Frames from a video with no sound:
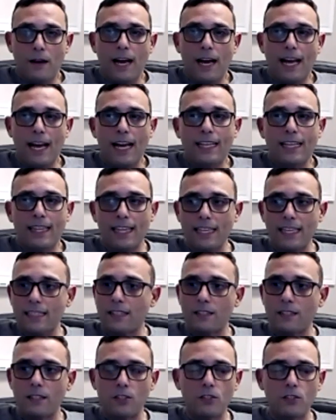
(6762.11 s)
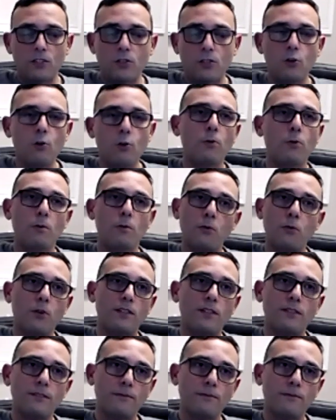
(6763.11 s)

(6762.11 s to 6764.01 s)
i, I think that they're super important